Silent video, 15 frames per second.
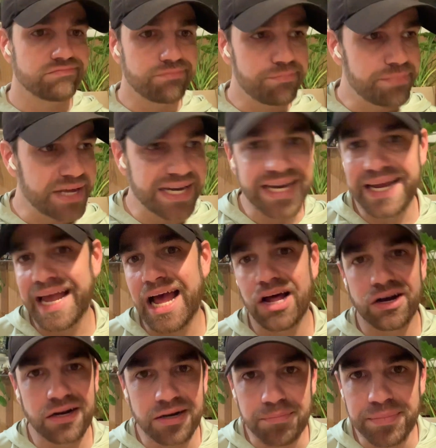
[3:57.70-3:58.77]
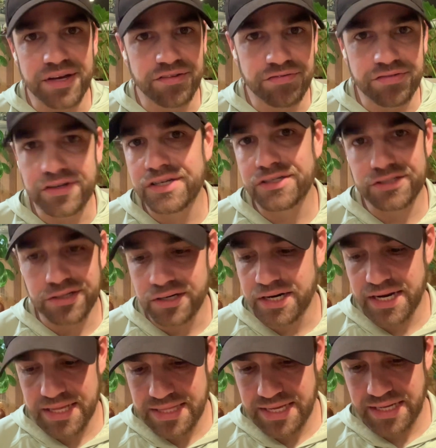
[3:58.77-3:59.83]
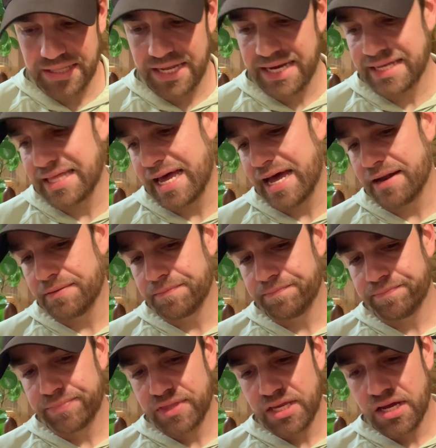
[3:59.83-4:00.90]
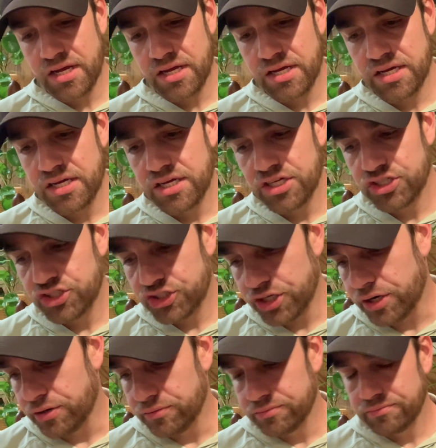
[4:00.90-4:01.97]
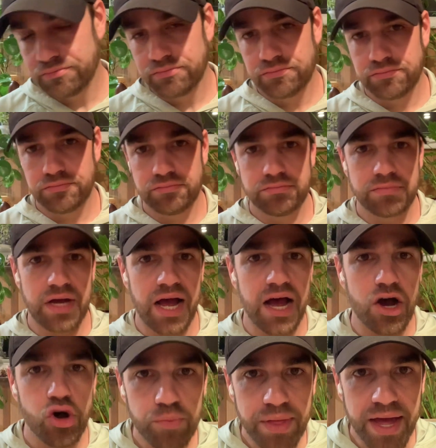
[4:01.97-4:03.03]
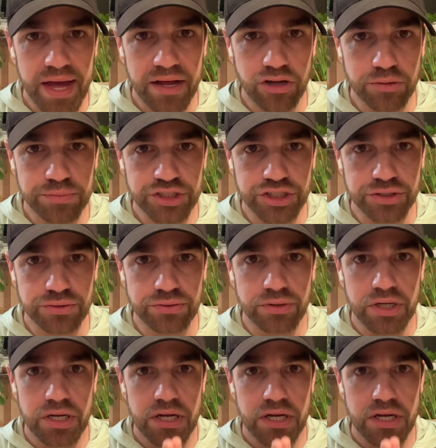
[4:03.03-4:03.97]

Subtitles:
bending out on a big fish or anything like that. So I hope that helps you.